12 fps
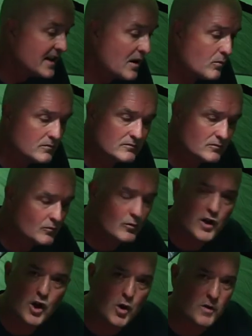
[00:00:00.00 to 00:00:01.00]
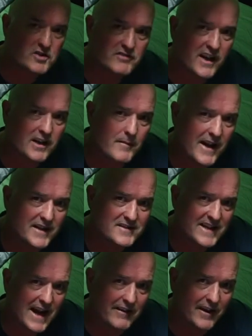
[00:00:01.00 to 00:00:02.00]
Now, we always
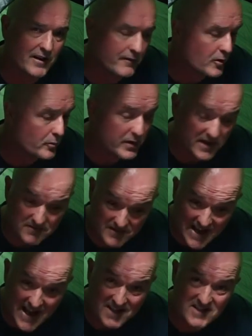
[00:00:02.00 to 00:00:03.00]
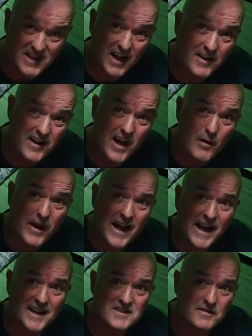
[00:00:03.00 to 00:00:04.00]
recommend carrying a footprint. Yes, I know it
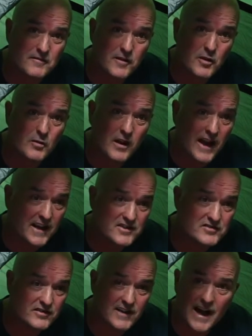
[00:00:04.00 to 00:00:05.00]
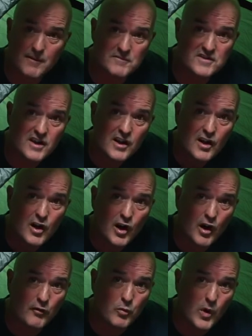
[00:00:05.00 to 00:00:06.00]
adds a few extra grams
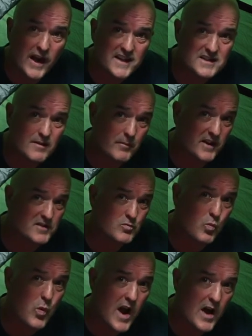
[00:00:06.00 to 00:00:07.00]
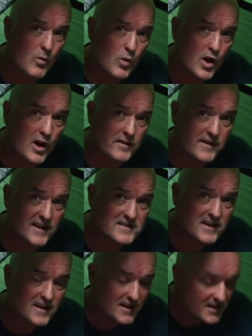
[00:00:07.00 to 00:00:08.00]
of weight, but it's well worth
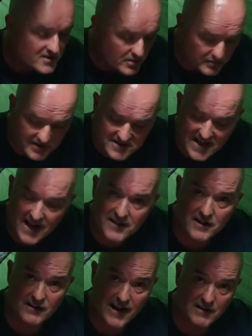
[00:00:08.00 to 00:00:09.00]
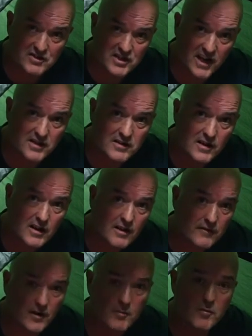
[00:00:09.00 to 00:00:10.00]
it to protect the ground sheet
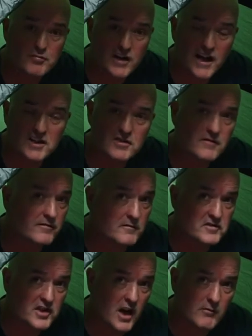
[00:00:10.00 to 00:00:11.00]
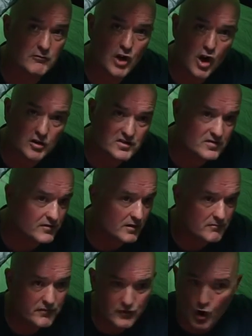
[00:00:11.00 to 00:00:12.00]
from abrasion, from sharp rocks,
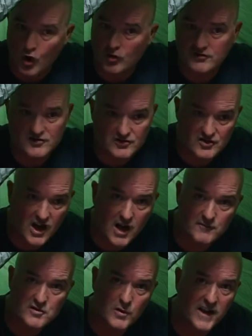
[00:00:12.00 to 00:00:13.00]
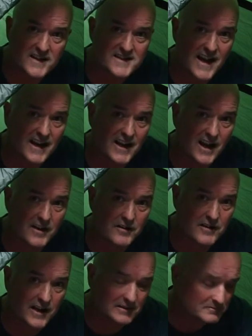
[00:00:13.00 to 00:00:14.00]
from thorns, sharp twigs, that kind
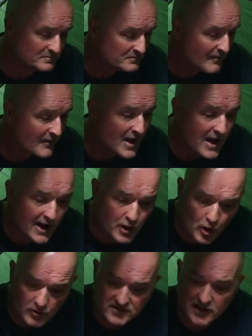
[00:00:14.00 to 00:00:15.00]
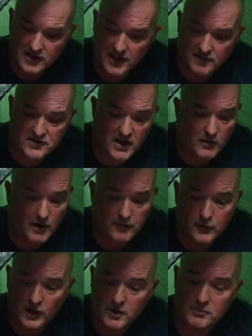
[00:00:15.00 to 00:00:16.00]
of thing. And it also gives you a
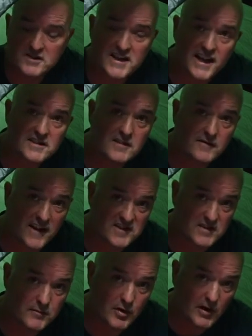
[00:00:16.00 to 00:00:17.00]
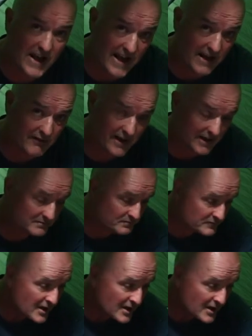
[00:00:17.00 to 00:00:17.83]
fully protected vestibule area.